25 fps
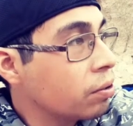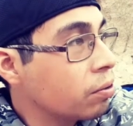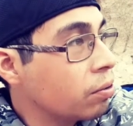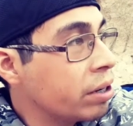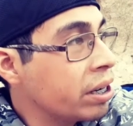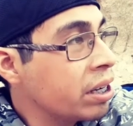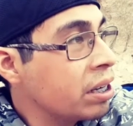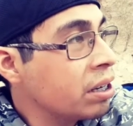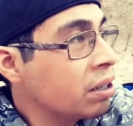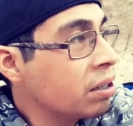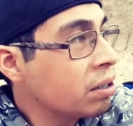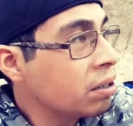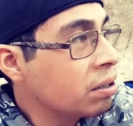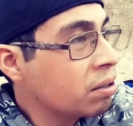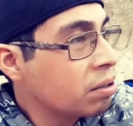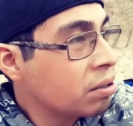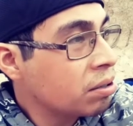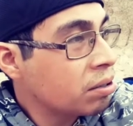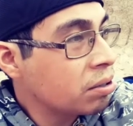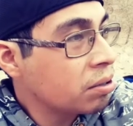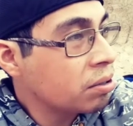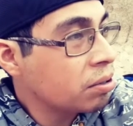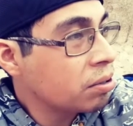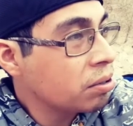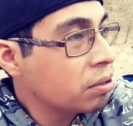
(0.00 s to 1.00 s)
Well,
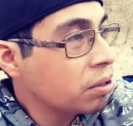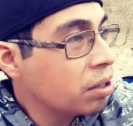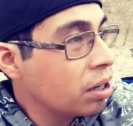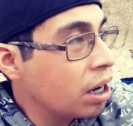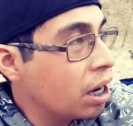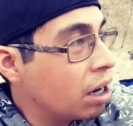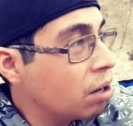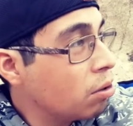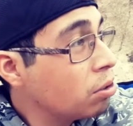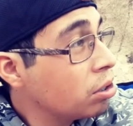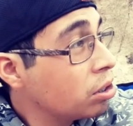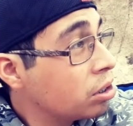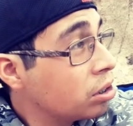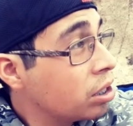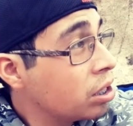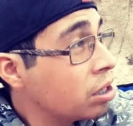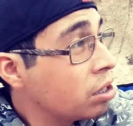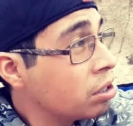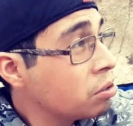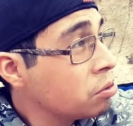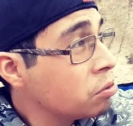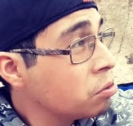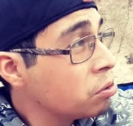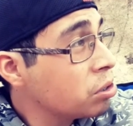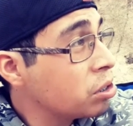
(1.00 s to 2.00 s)
I will
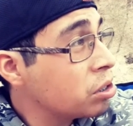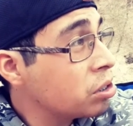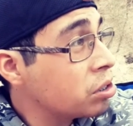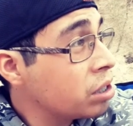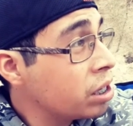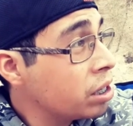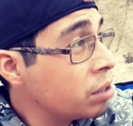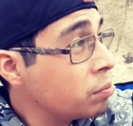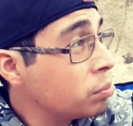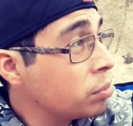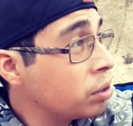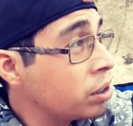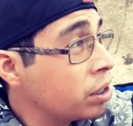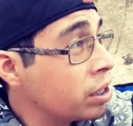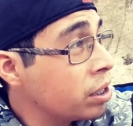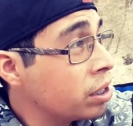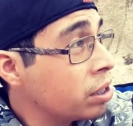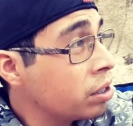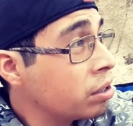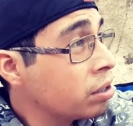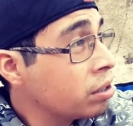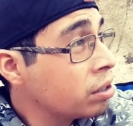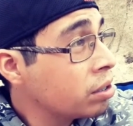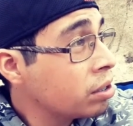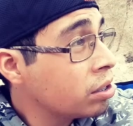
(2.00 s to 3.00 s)
tell you the same
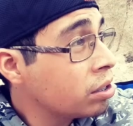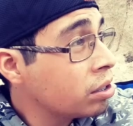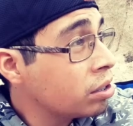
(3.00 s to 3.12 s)
thing